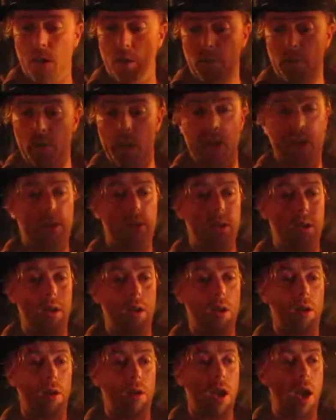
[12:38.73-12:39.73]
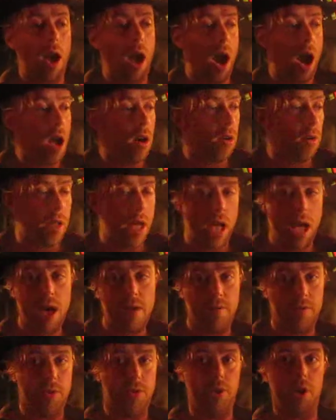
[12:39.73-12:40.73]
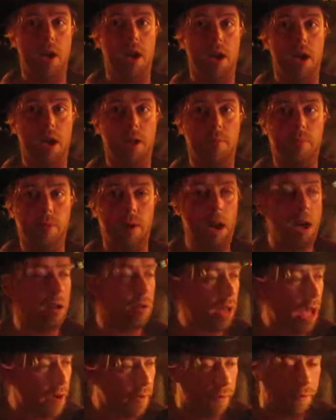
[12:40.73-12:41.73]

next year I don't have a job. I don't have a